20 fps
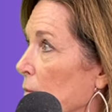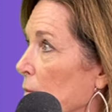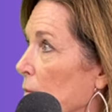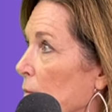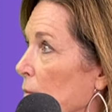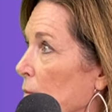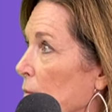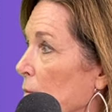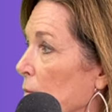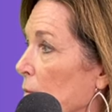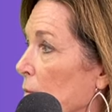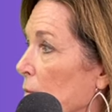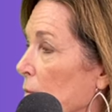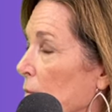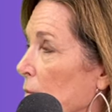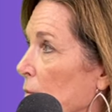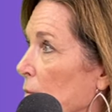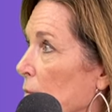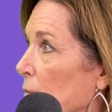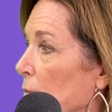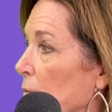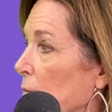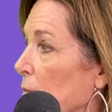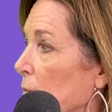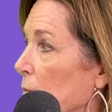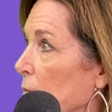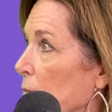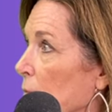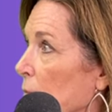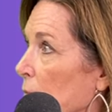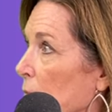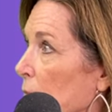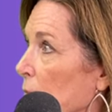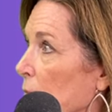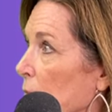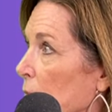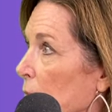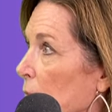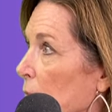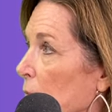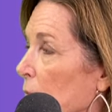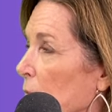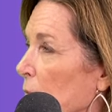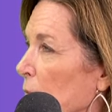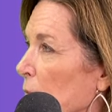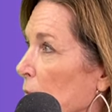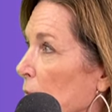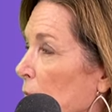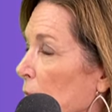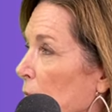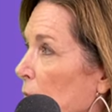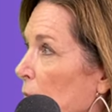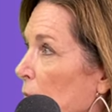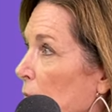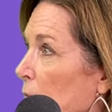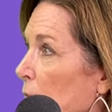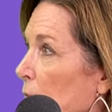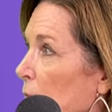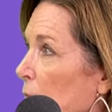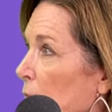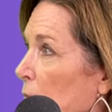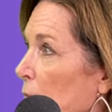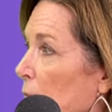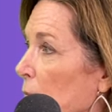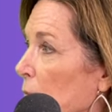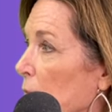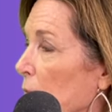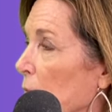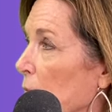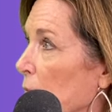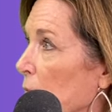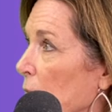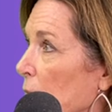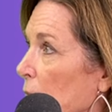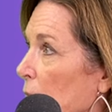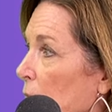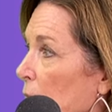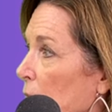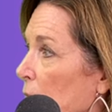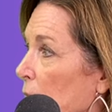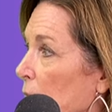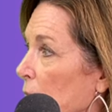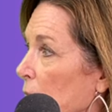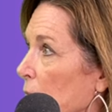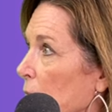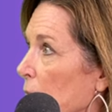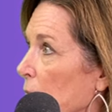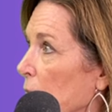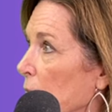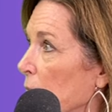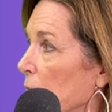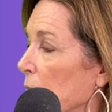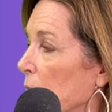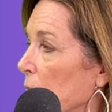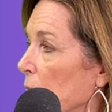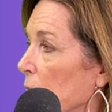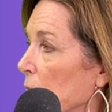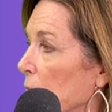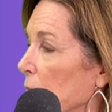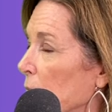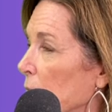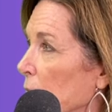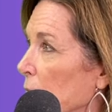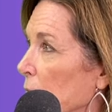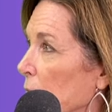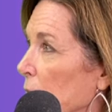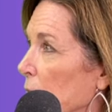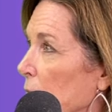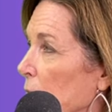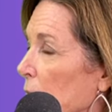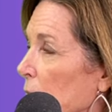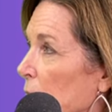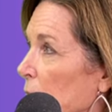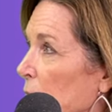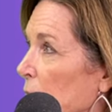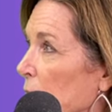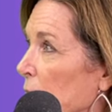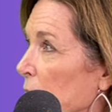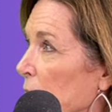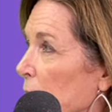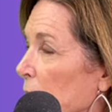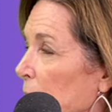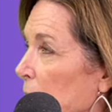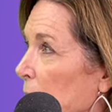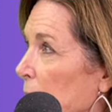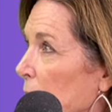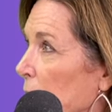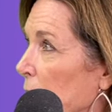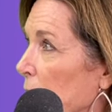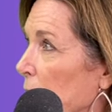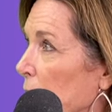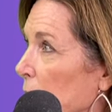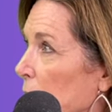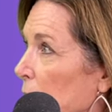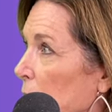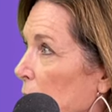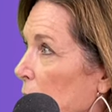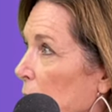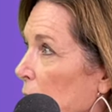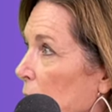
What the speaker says: (silent)